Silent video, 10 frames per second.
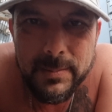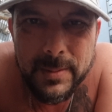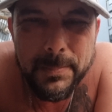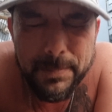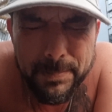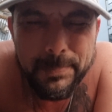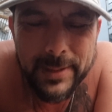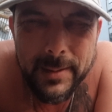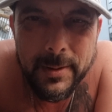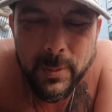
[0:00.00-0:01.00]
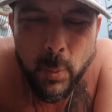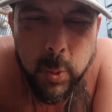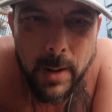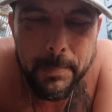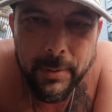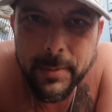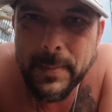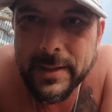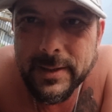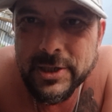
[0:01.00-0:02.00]
been playing quite
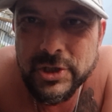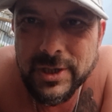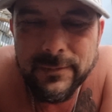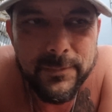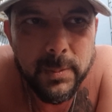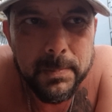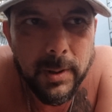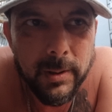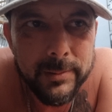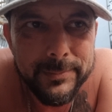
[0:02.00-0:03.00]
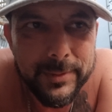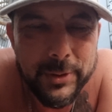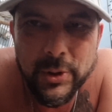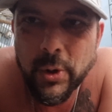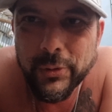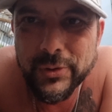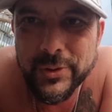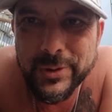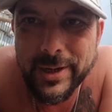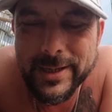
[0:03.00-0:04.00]
pragmatic shit football,
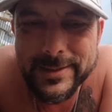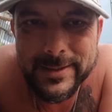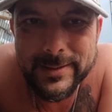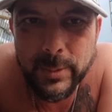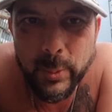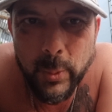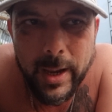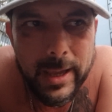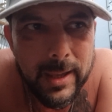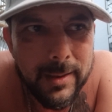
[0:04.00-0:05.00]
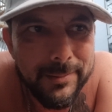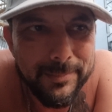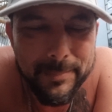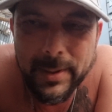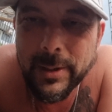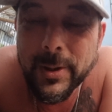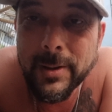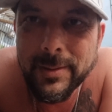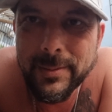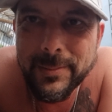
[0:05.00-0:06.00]
non-United way. But look,
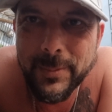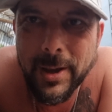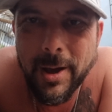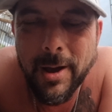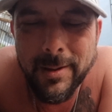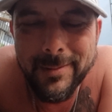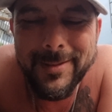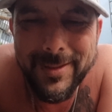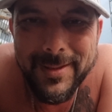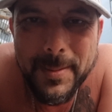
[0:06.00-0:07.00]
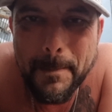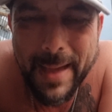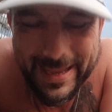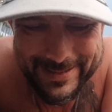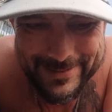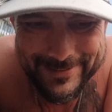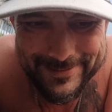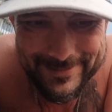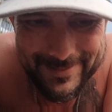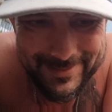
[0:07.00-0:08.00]
we are back.
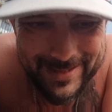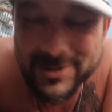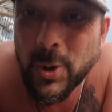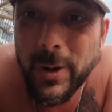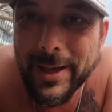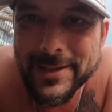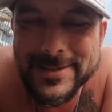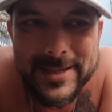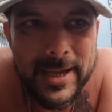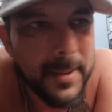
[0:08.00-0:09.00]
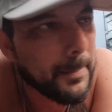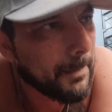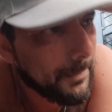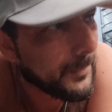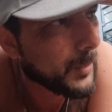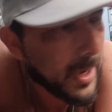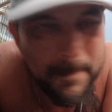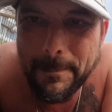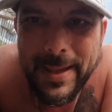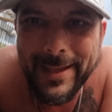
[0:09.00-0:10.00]
That's all I can say. We are
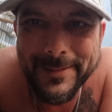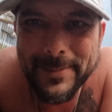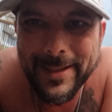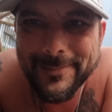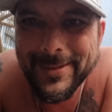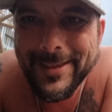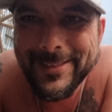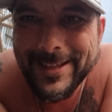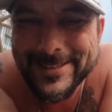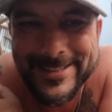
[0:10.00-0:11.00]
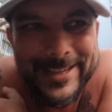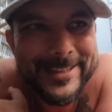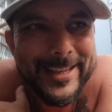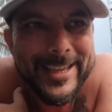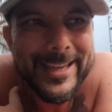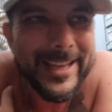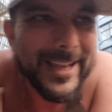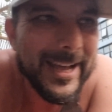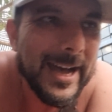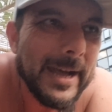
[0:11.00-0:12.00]
back, baby. That's it.
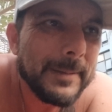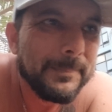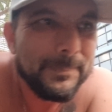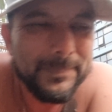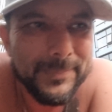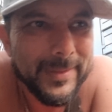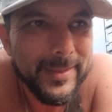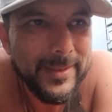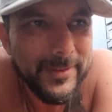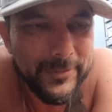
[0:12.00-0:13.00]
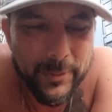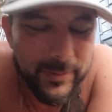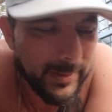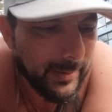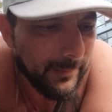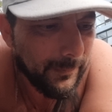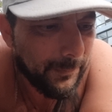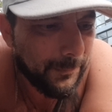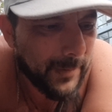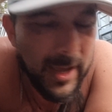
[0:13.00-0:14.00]
So
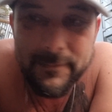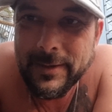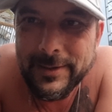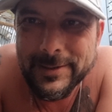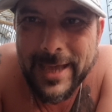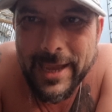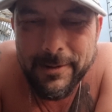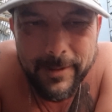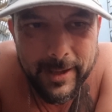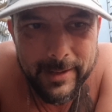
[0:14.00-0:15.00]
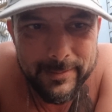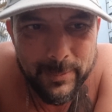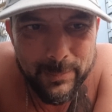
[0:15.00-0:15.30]
5-0 in aggregate.